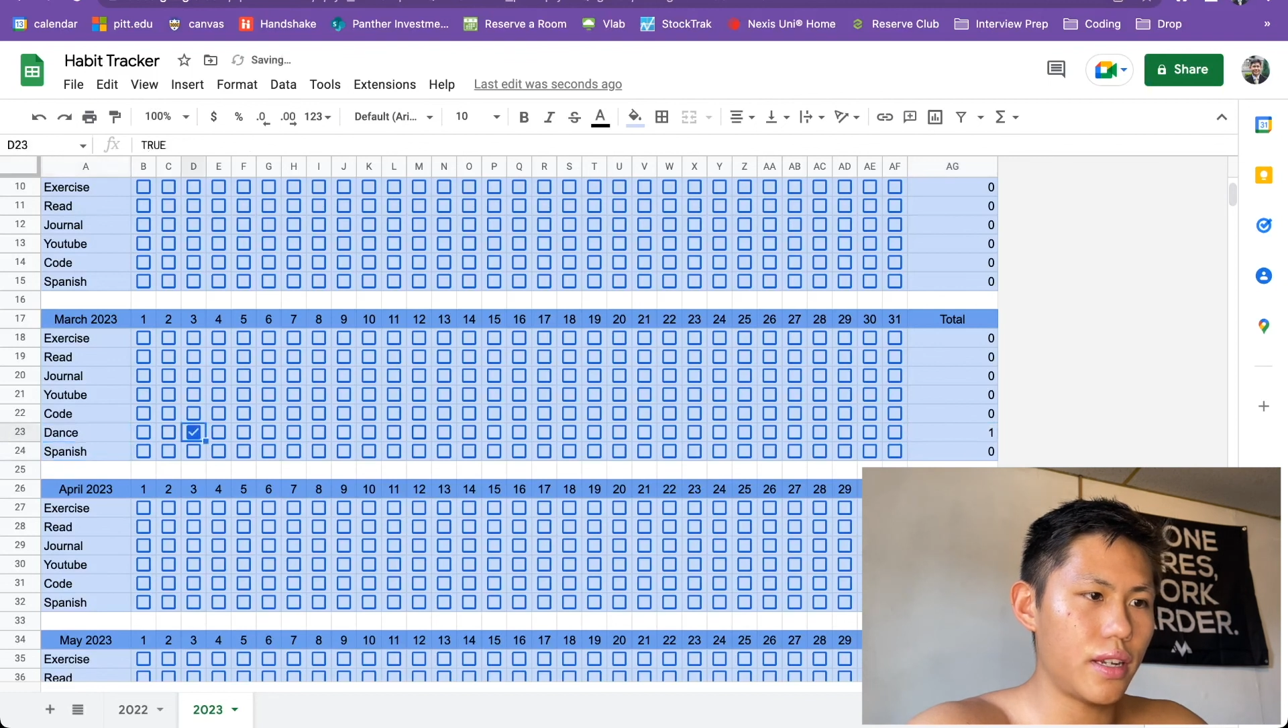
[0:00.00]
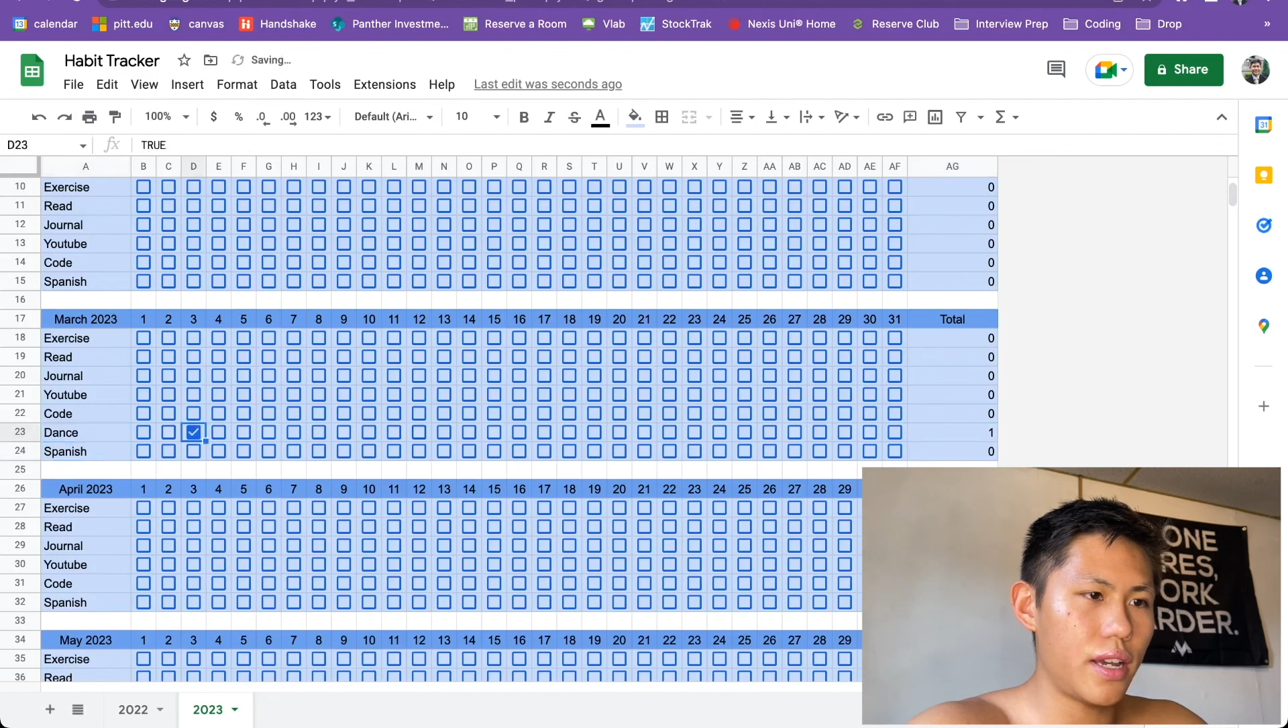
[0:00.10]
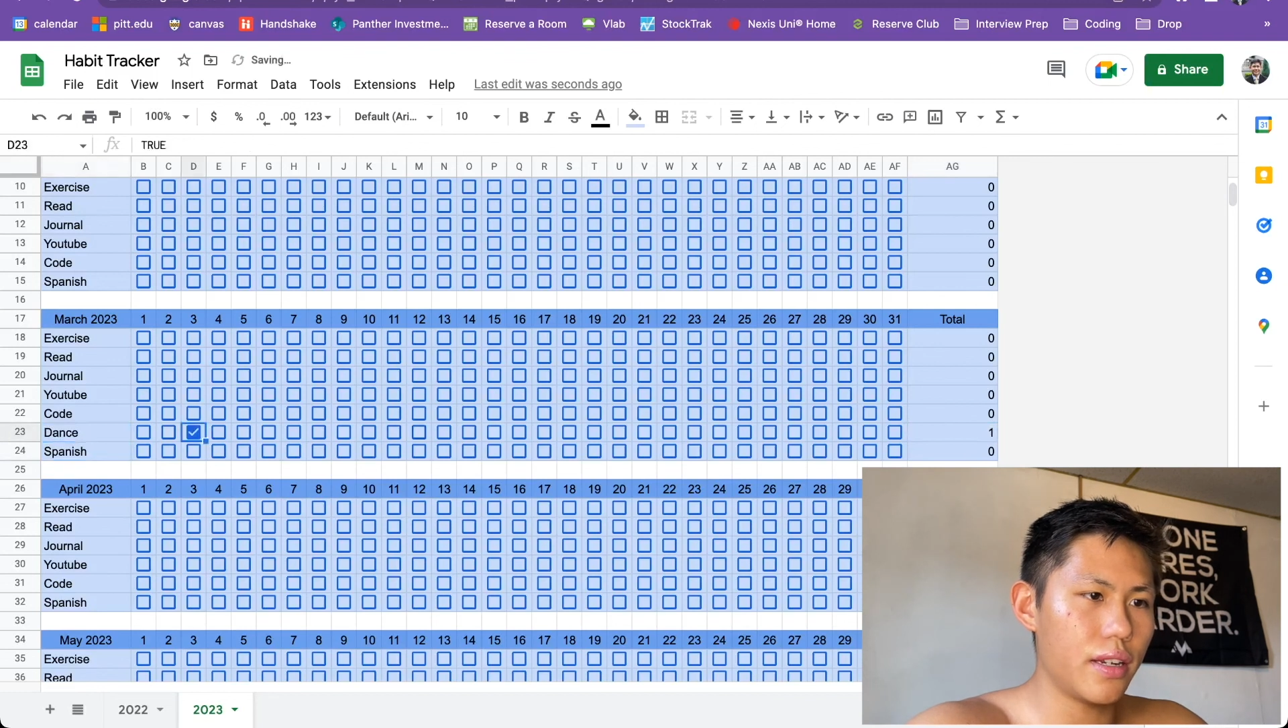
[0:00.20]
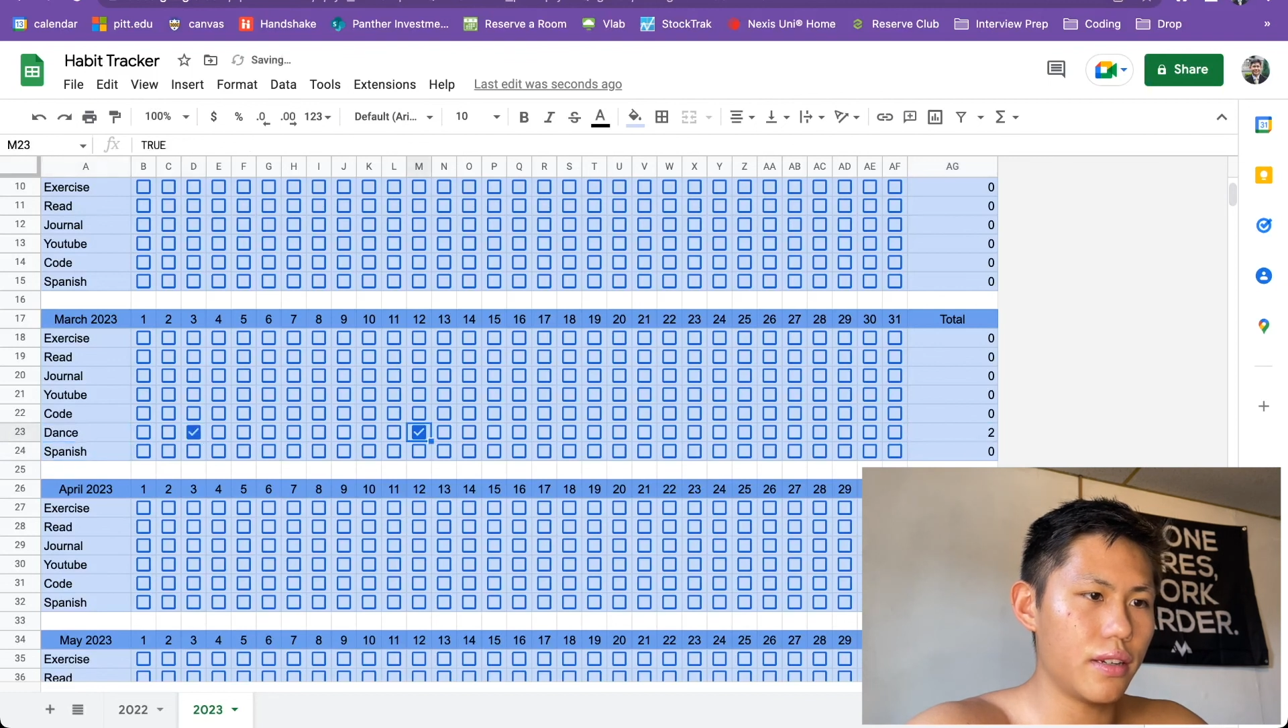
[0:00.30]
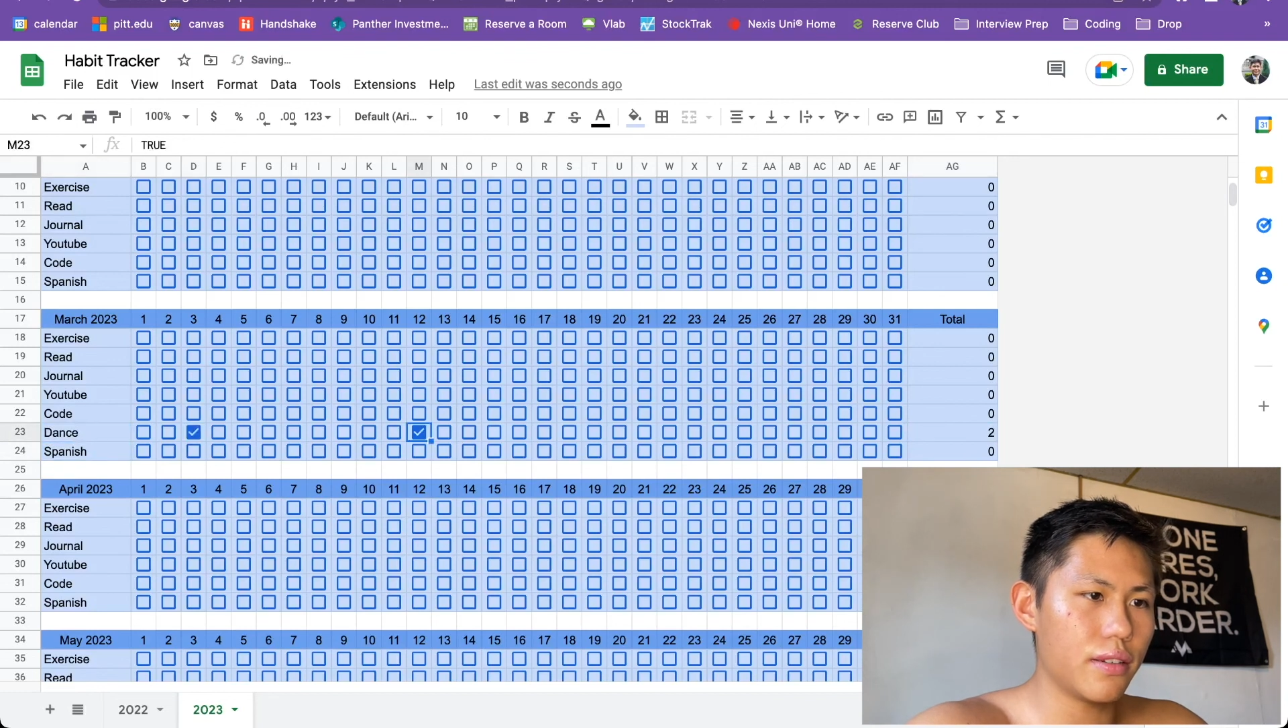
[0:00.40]

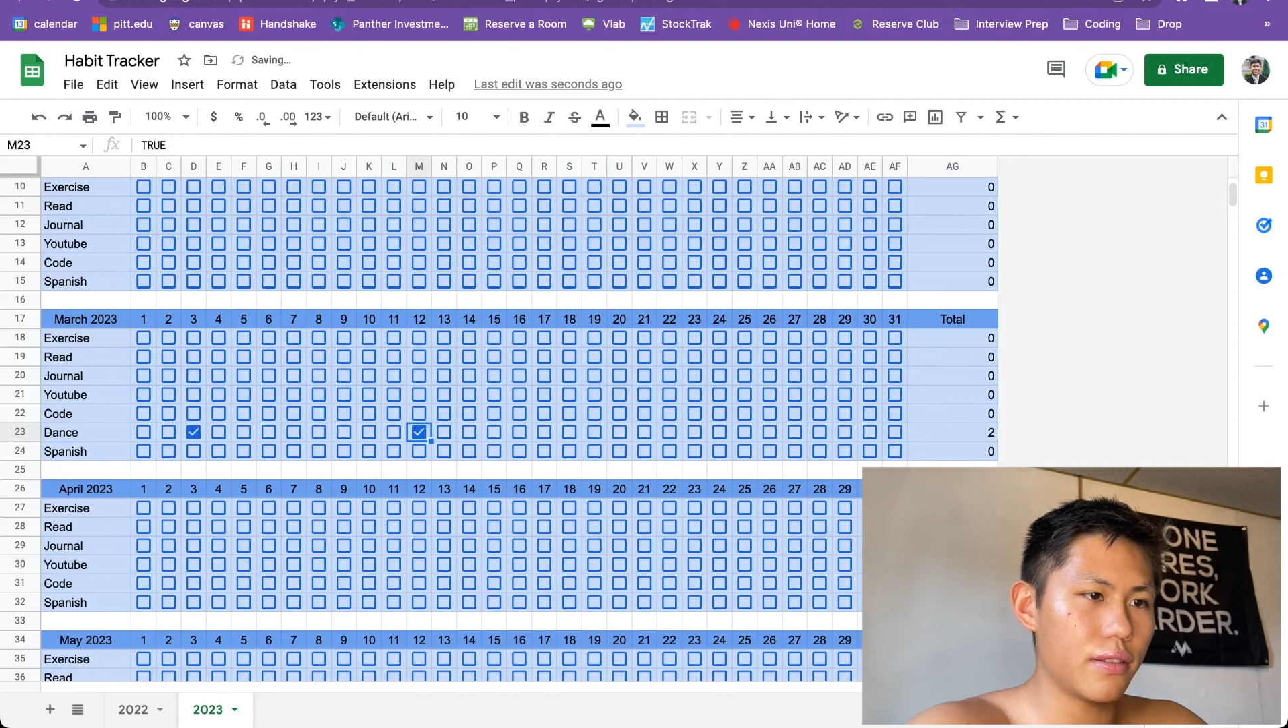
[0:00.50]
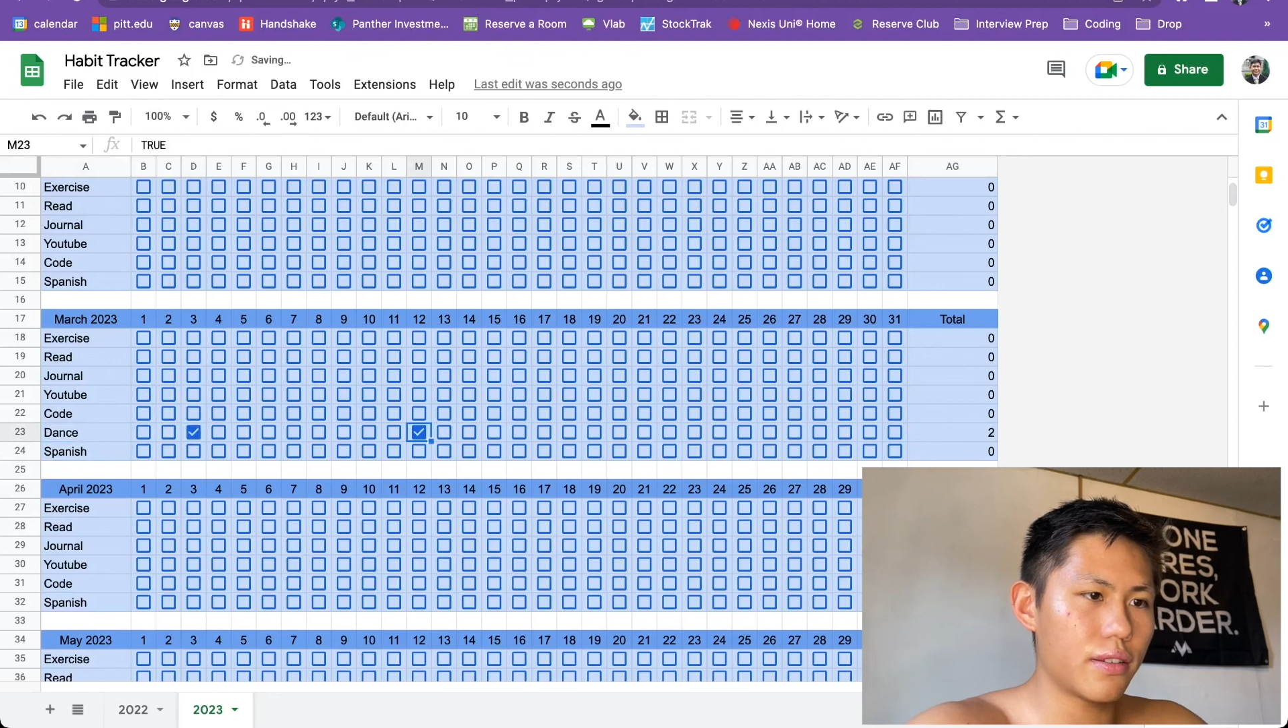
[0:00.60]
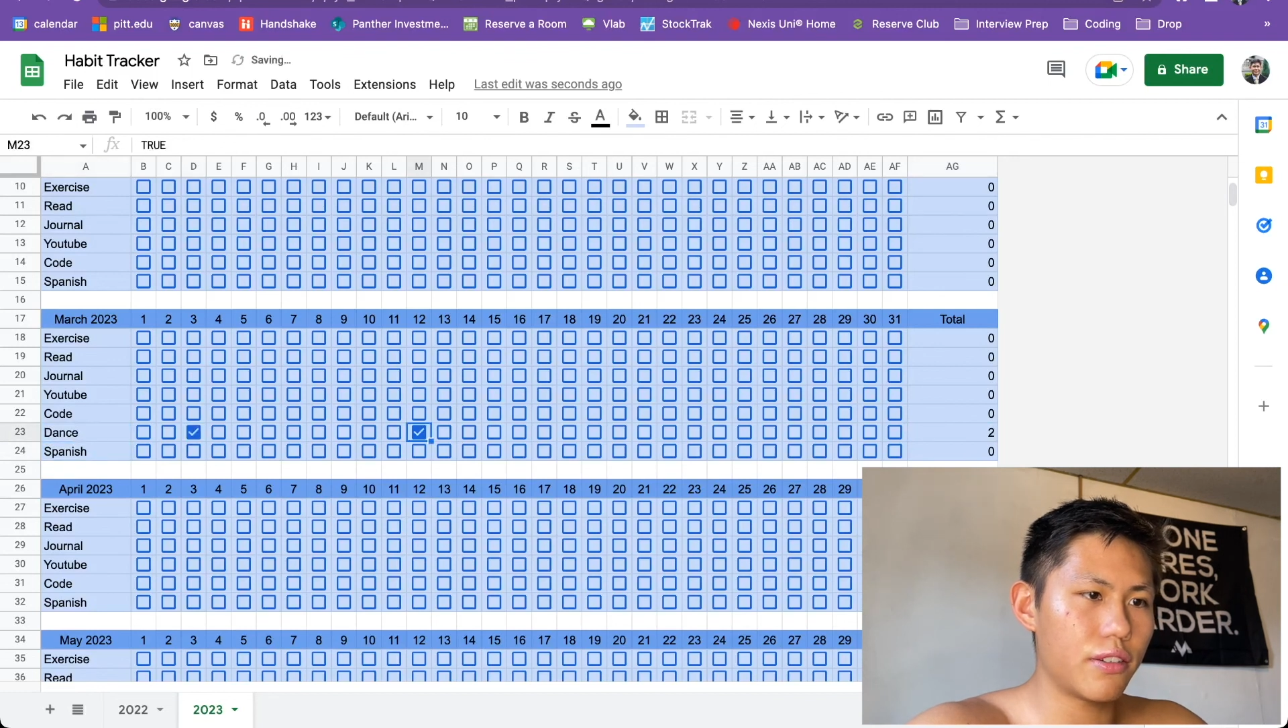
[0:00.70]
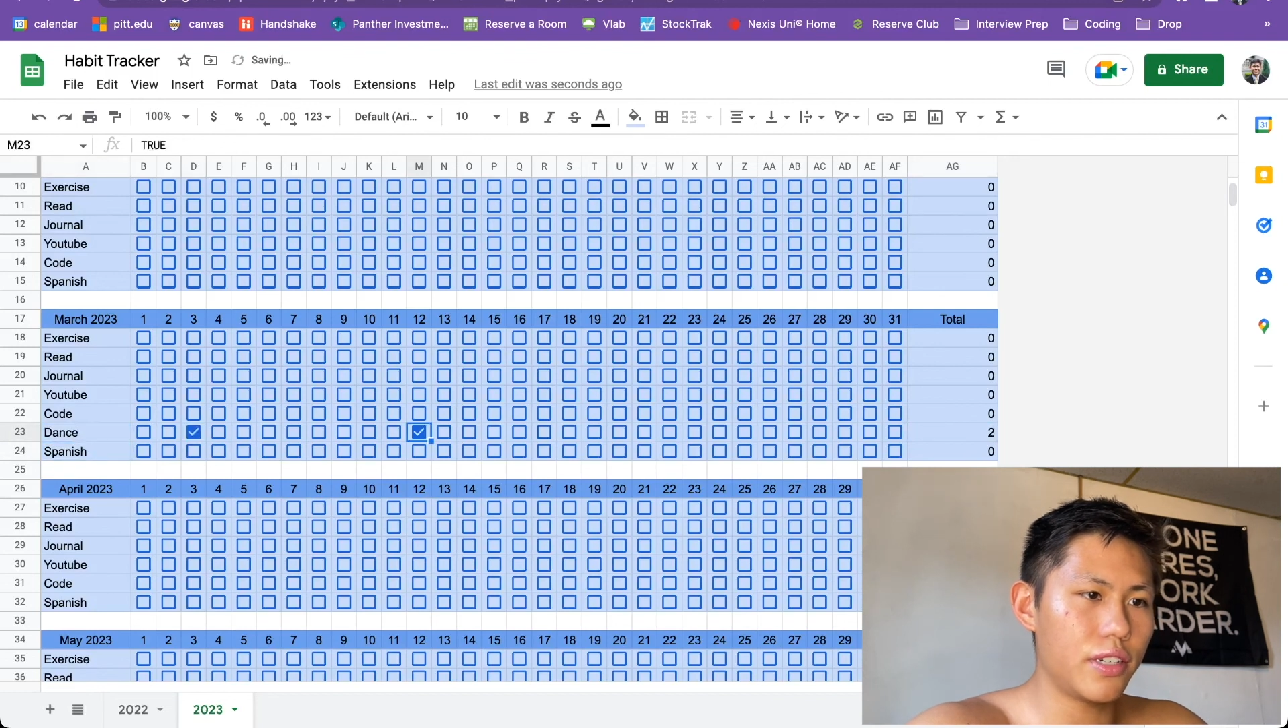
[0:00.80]
add three